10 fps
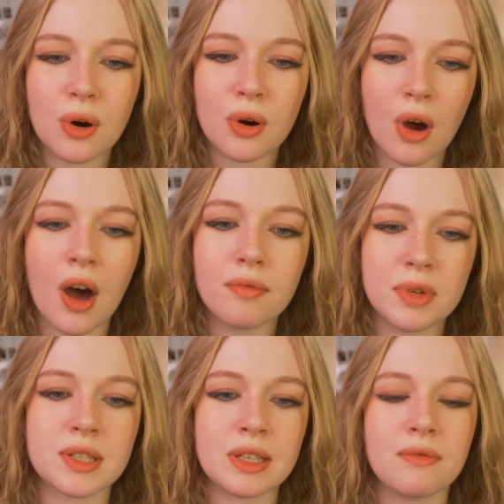are
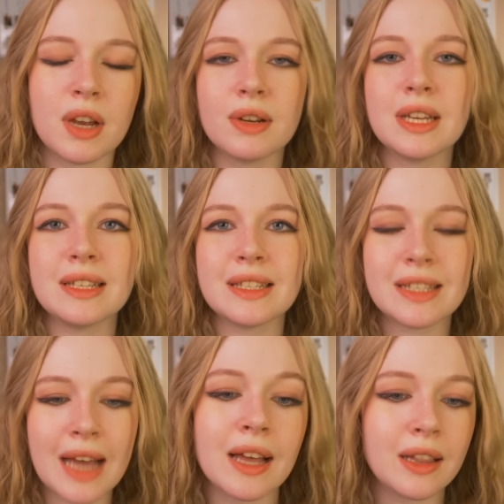obviously very
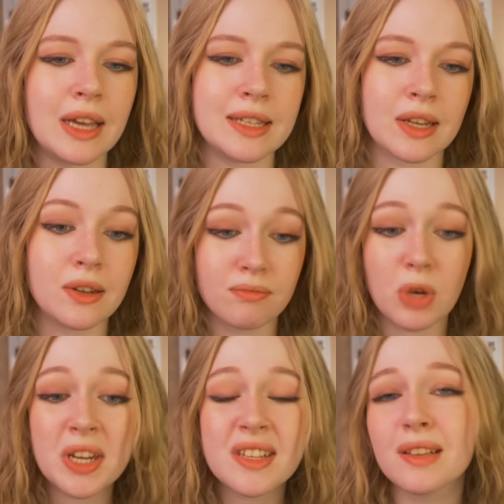stylized and
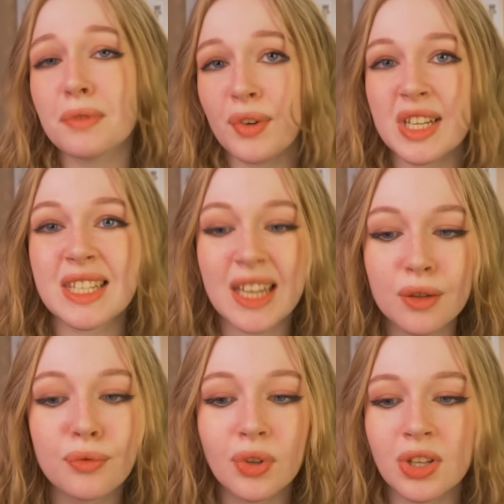honestly very
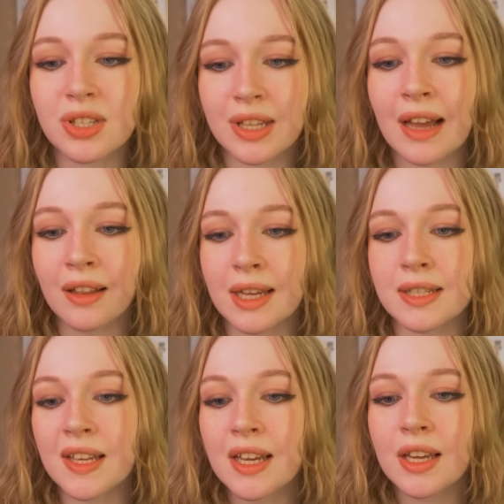skillfully
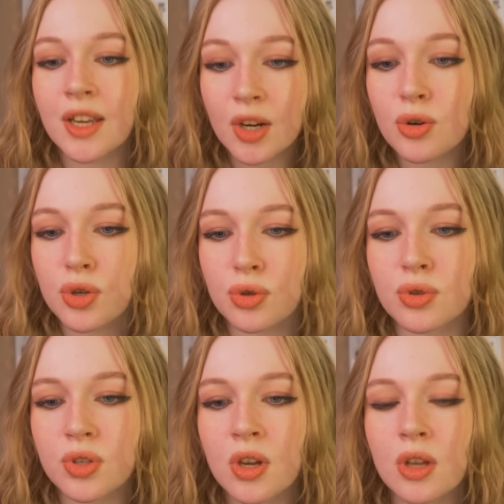stylized
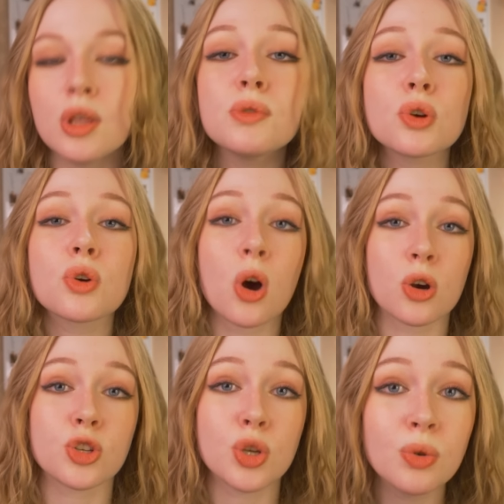characters. Those are
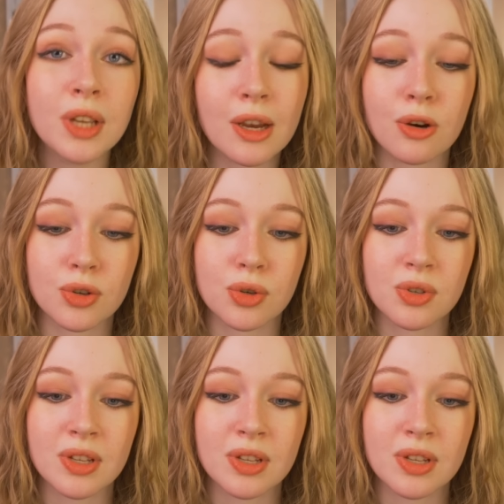cartoon characters.